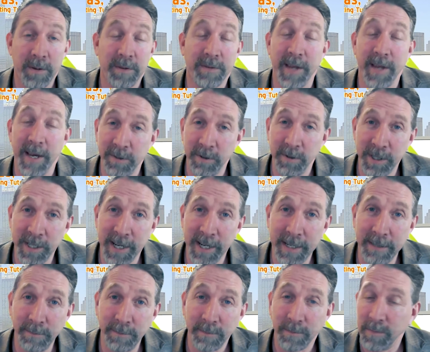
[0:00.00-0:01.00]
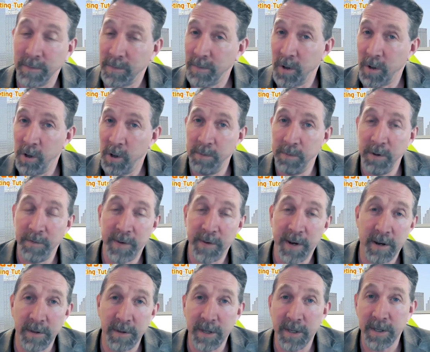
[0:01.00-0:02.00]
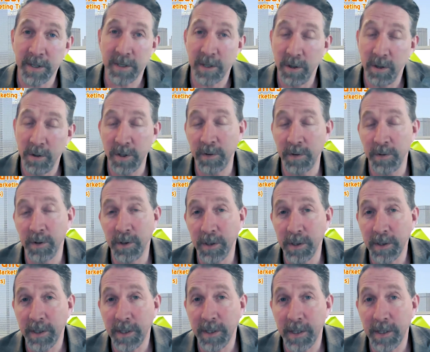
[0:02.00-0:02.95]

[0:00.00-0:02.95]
Thanks for your time. Hope you found this useful.